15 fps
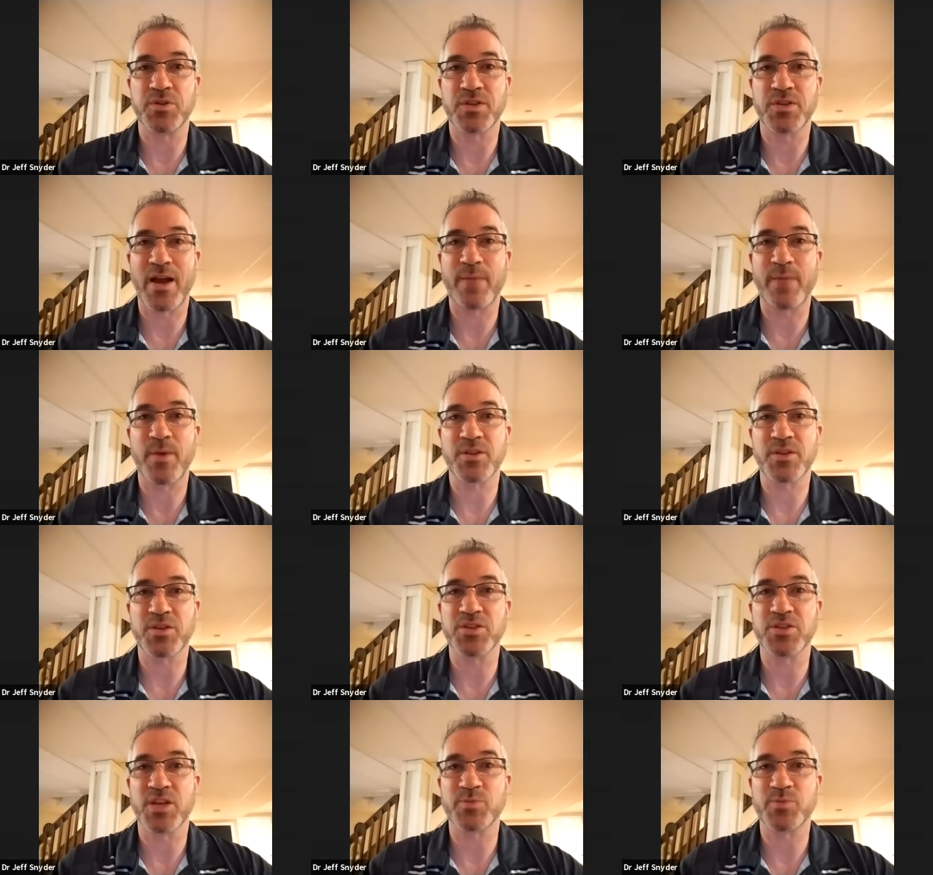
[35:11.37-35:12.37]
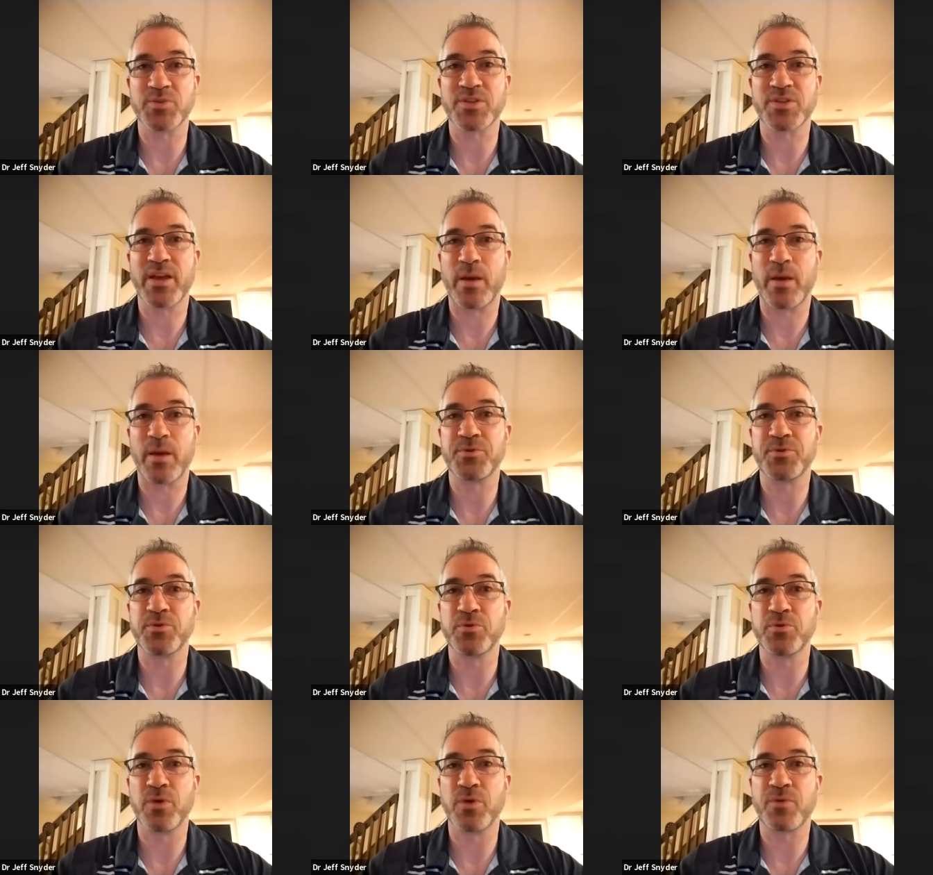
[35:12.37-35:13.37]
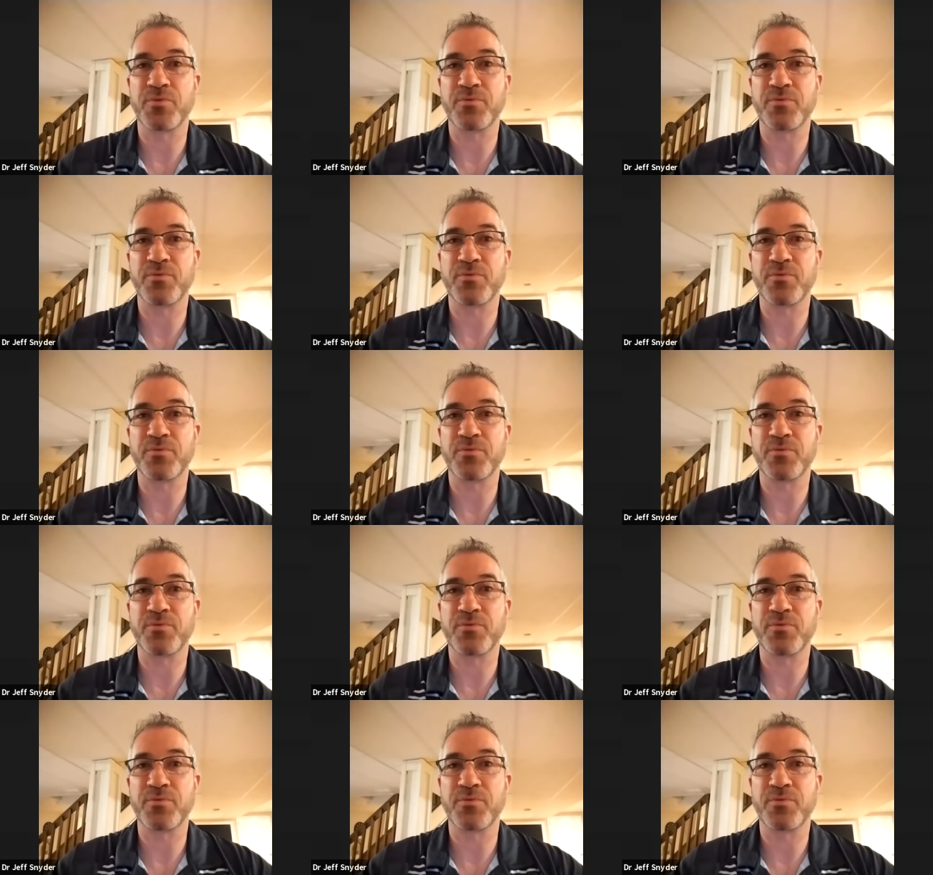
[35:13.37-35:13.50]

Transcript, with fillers: And chiropractic adjustments help to